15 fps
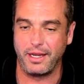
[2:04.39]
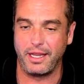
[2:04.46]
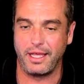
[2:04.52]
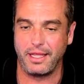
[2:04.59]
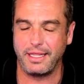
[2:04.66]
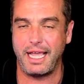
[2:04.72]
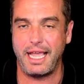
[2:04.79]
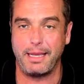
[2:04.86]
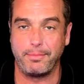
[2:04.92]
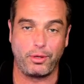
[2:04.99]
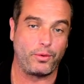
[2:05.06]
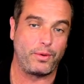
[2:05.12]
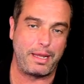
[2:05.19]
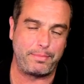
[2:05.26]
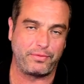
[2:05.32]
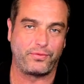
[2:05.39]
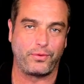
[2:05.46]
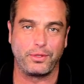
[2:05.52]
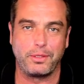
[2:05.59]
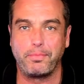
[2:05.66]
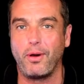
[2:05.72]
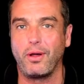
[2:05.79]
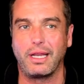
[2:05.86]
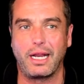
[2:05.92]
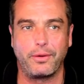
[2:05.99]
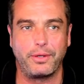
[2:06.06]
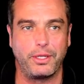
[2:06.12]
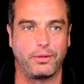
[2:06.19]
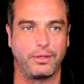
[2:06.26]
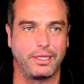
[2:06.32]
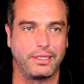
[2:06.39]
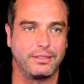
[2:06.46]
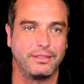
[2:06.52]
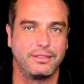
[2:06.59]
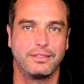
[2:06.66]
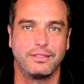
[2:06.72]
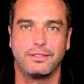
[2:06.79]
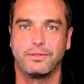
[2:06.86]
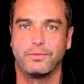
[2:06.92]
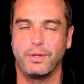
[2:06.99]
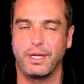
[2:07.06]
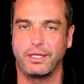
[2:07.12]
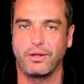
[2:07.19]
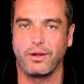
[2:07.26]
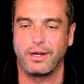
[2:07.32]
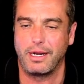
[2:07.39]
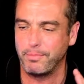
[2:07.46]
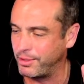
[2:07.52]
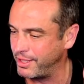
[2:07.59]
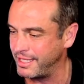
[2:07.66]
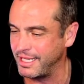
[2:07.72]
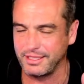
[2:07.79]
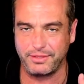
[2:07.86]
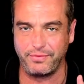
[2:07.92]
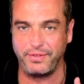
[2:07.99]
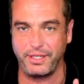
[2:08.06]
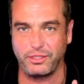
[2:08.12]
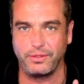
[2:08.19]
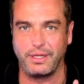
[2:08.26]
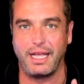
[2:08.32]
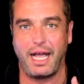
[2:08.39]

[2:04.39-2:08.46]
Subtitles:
the handball right before the Paul Arriola red card. I'm putting that as a victory.